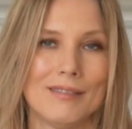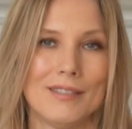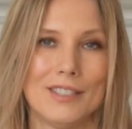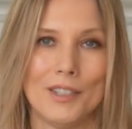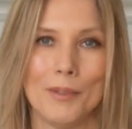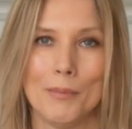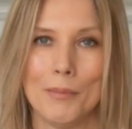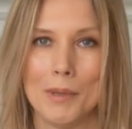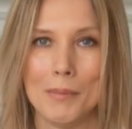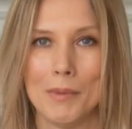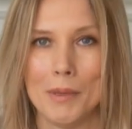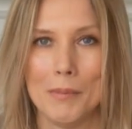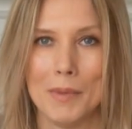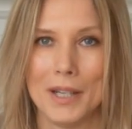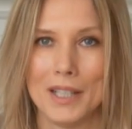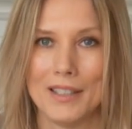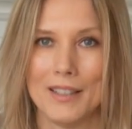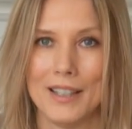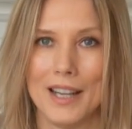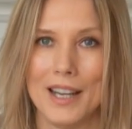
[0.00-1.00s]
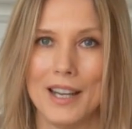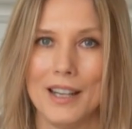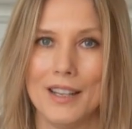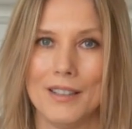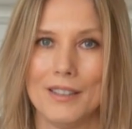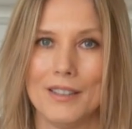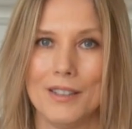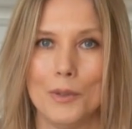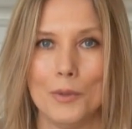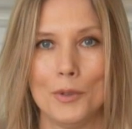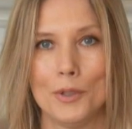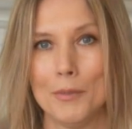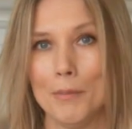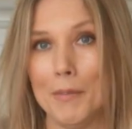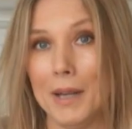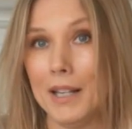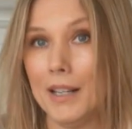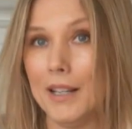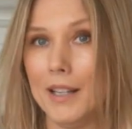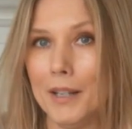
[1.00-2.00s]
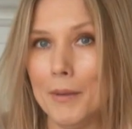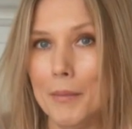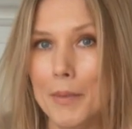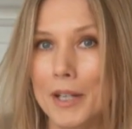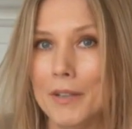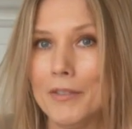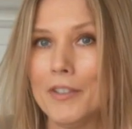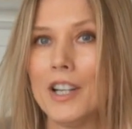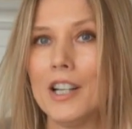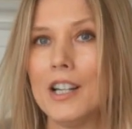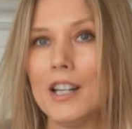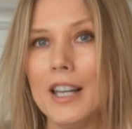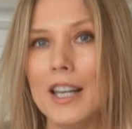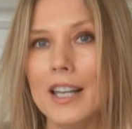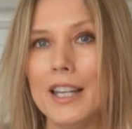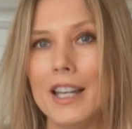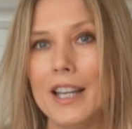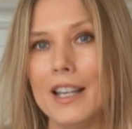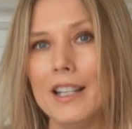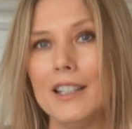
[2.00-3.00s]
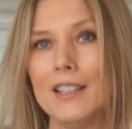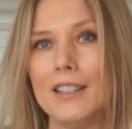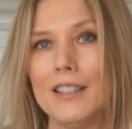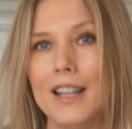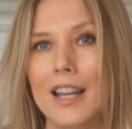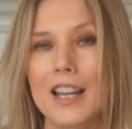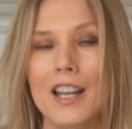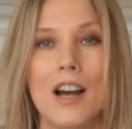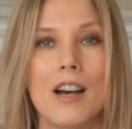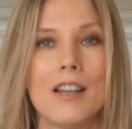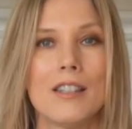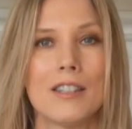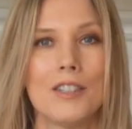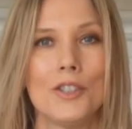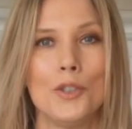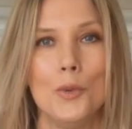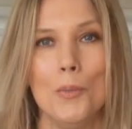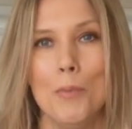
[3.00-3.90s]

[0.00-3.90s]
some people might say you smell a little bit of garlic and they ask